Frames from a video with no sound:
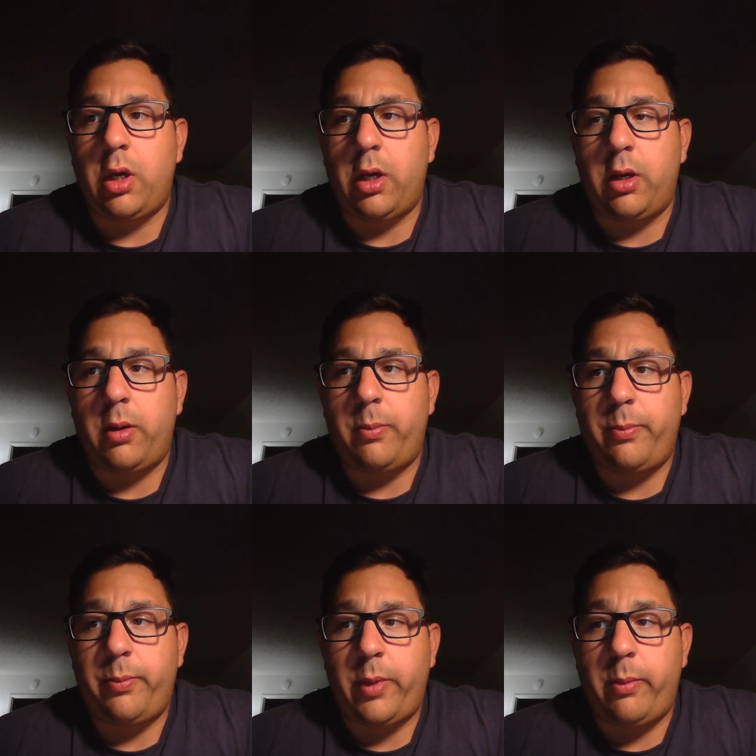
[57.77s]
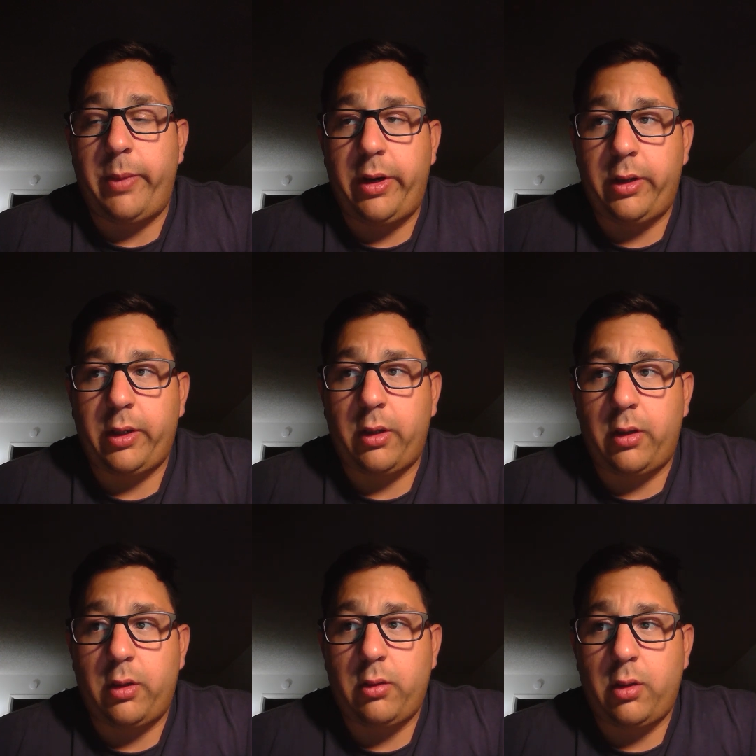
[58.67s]
um,
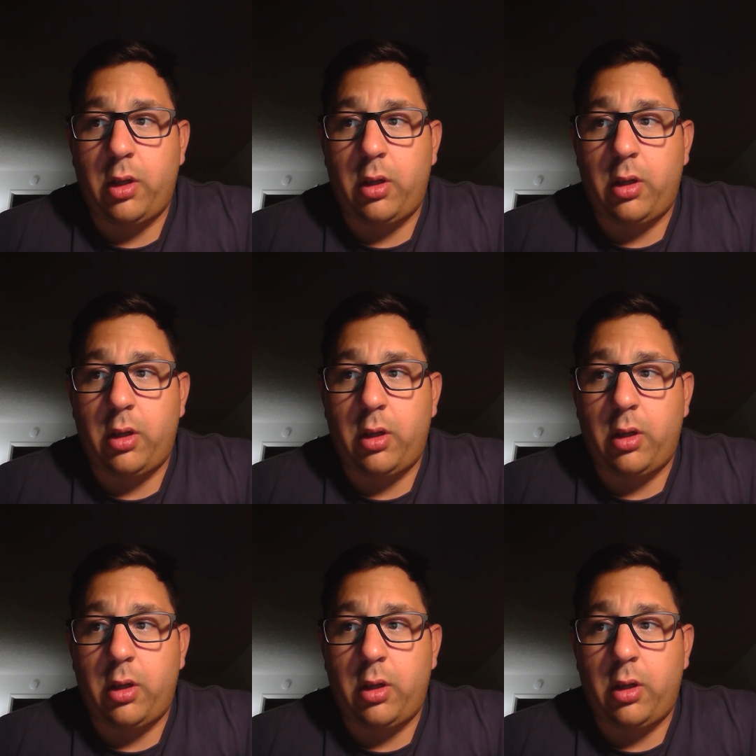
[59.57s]
America.